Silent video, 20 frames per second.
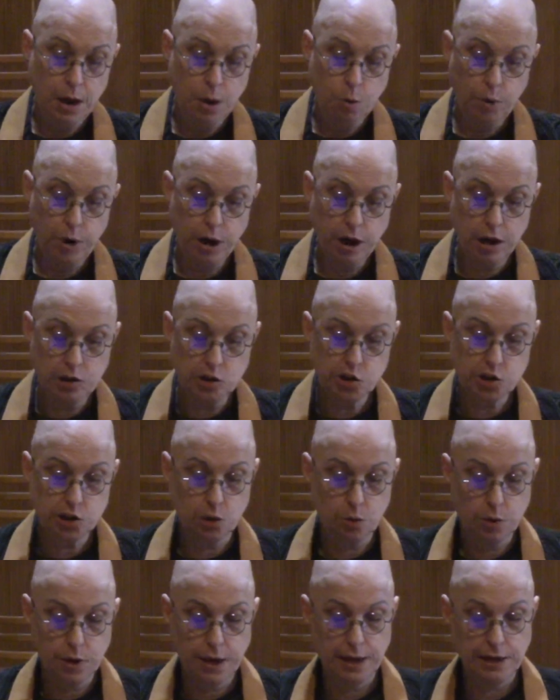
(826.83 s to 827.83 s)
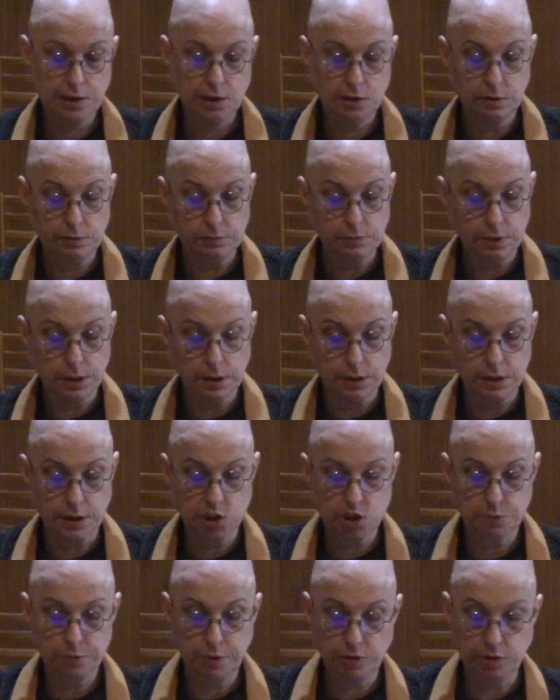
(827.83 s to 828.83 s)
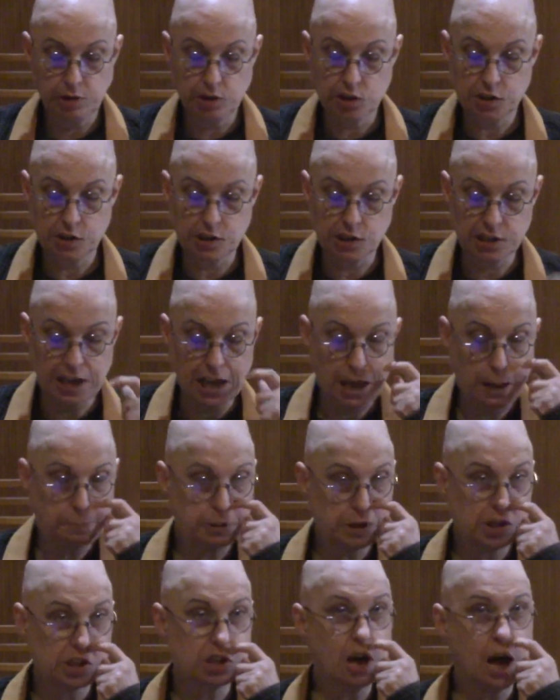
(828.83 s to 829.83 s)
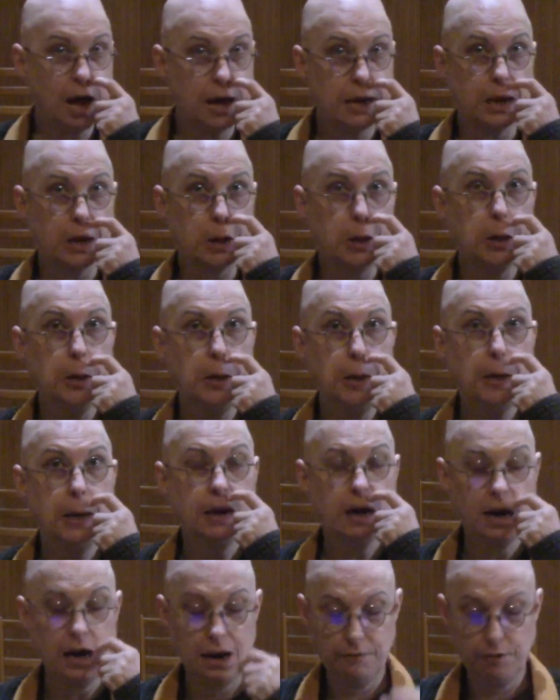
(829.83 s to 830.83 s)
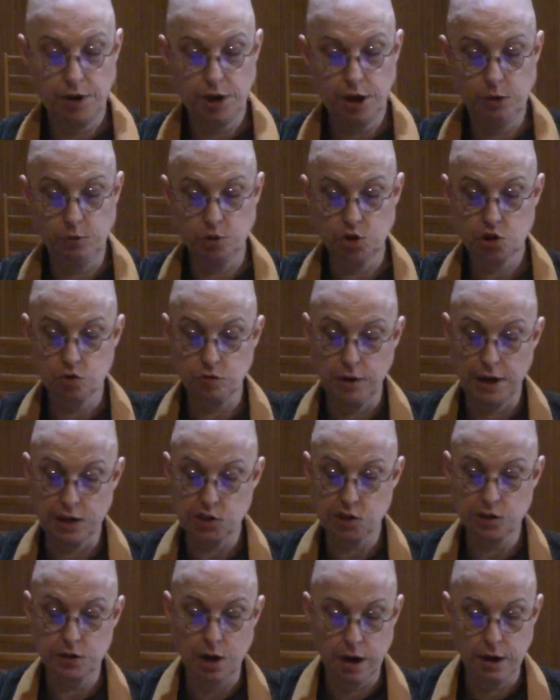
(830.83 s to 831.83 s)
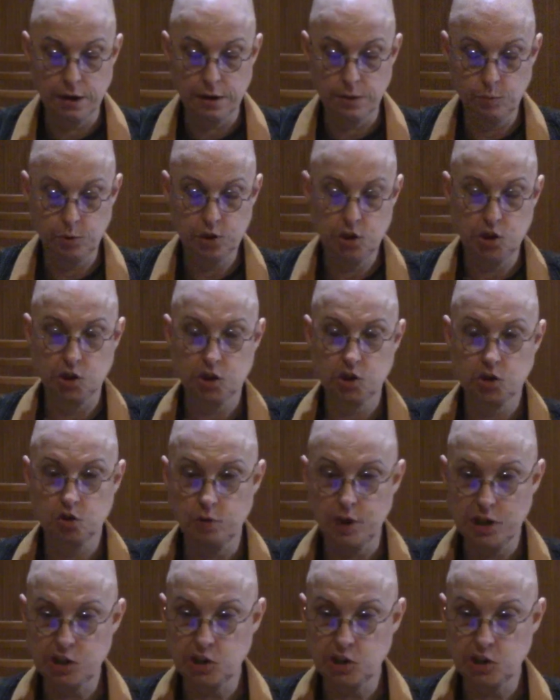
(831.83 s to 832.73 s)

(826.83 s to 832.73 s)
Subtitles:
We also can experience this episodic kind of acute stress, which is